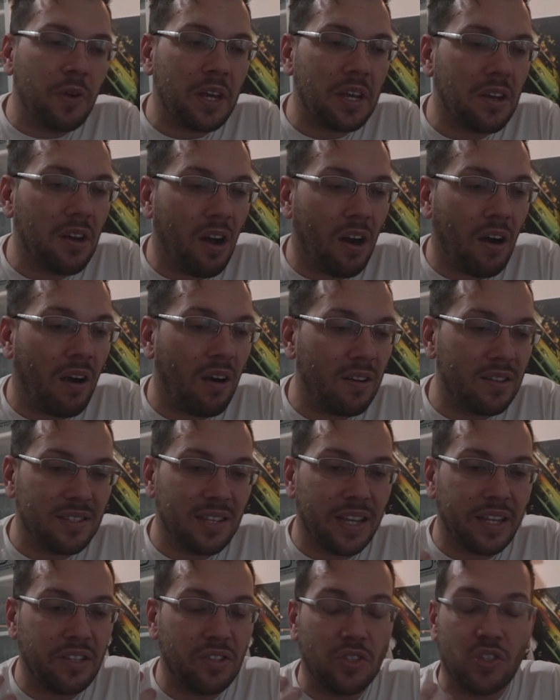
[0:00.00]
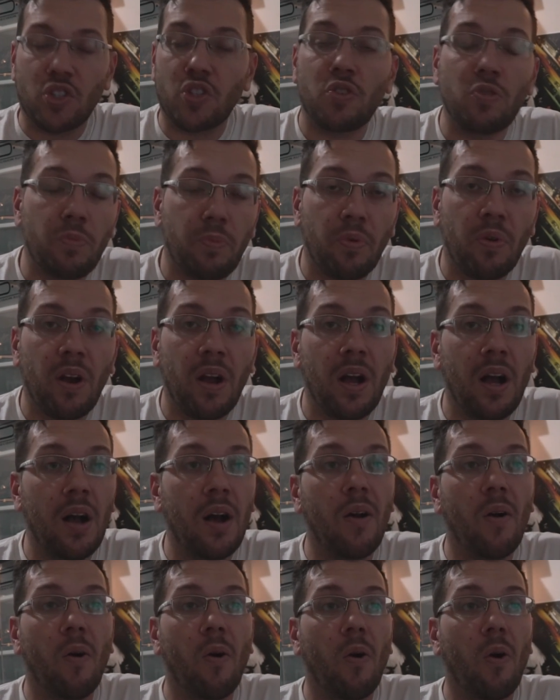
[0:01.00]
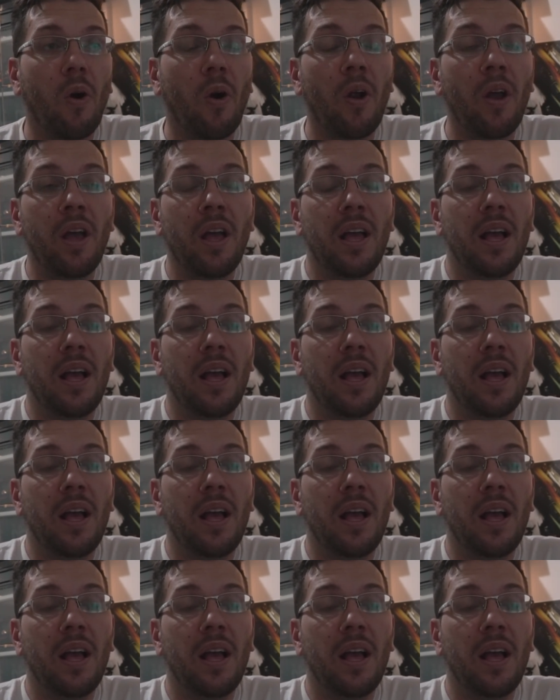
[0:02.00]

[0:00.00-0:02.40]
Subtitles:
cars like the Supra or